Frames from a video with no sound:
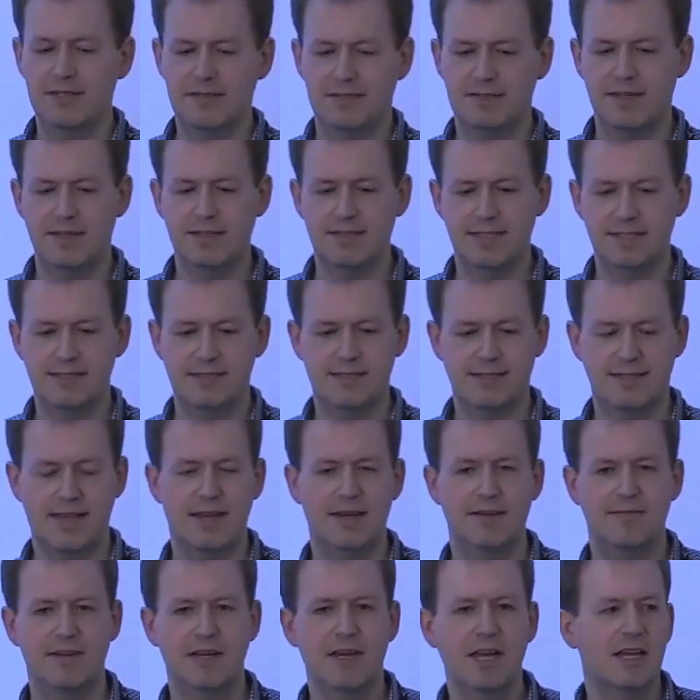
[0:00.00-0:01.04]
But it's starting to
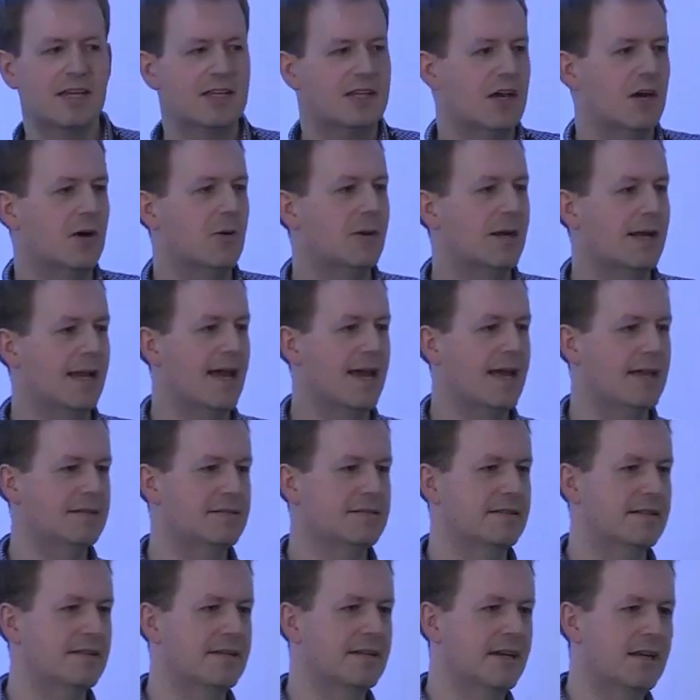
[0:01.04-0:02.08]
kind of
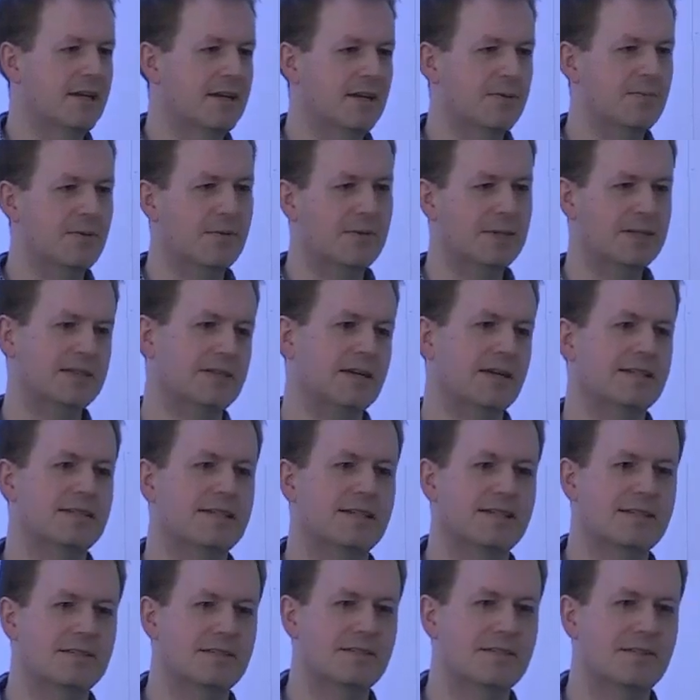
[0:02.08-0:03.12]
coalesce, and you're probably
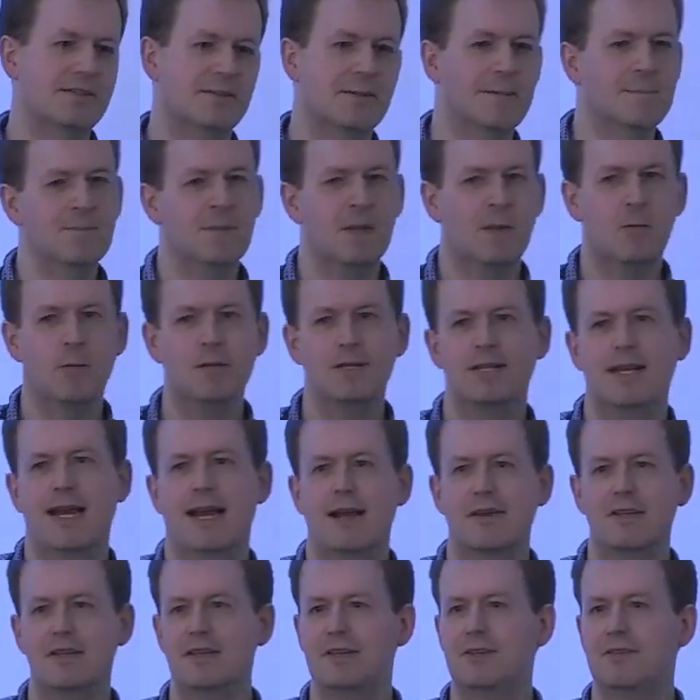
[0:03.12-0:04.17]
starting to wonder
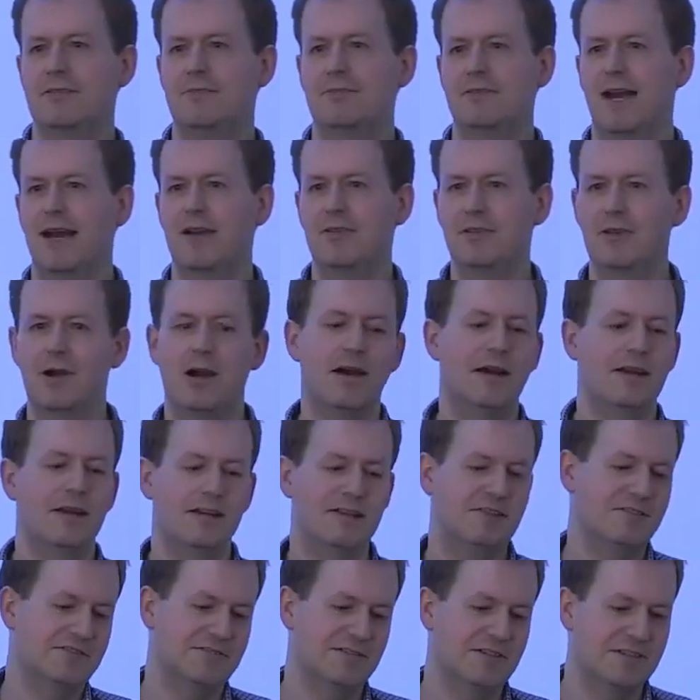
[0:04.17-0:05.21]
how you how you hire
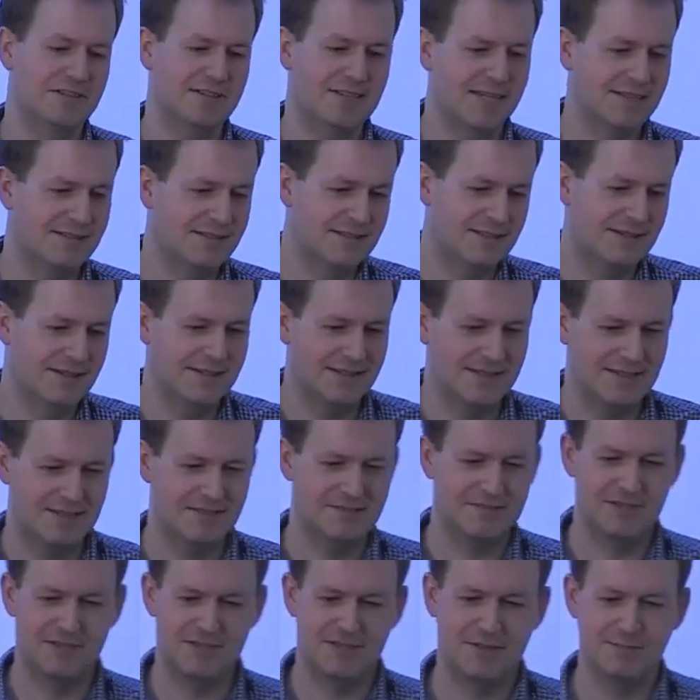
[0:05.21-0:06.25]
your first data
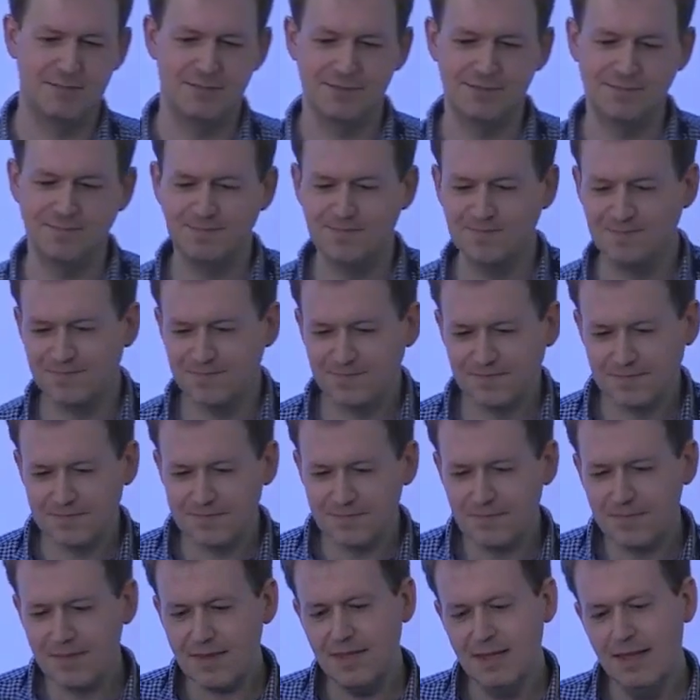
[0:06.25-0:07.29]
scientist, for example.
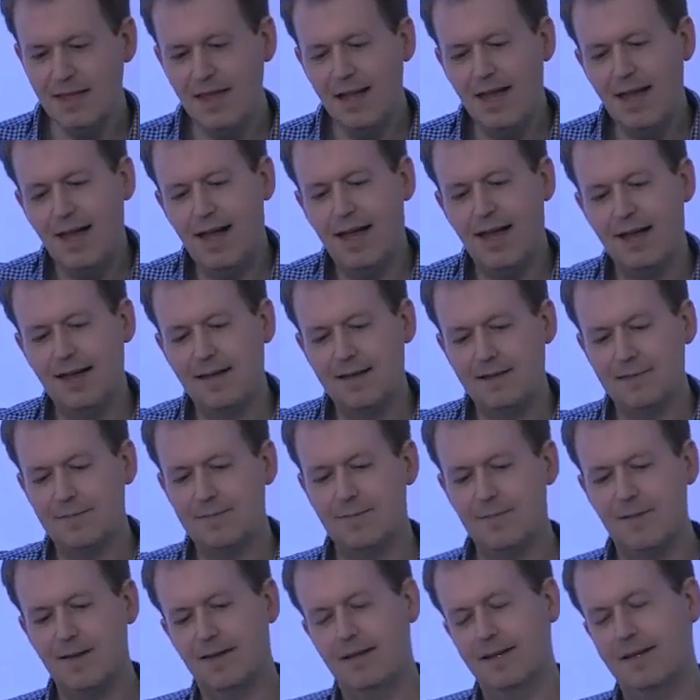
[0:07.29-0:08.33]

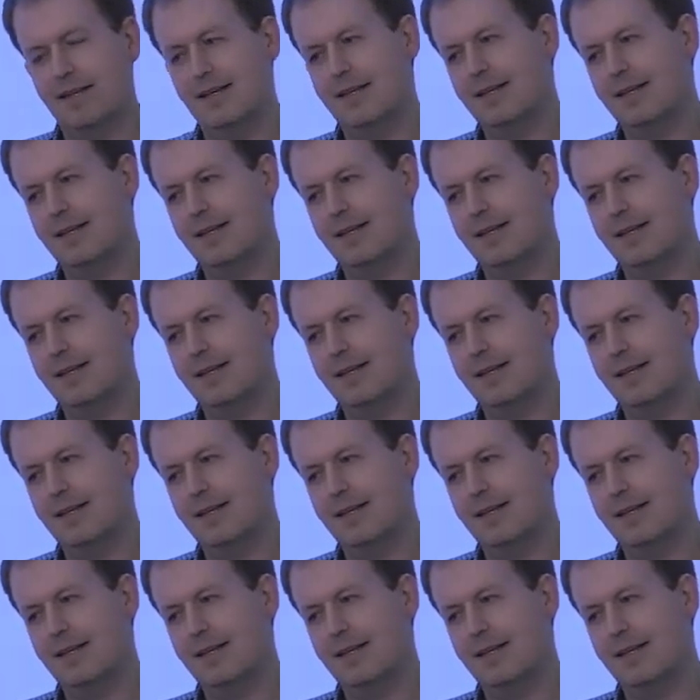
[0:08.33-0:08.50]
Um,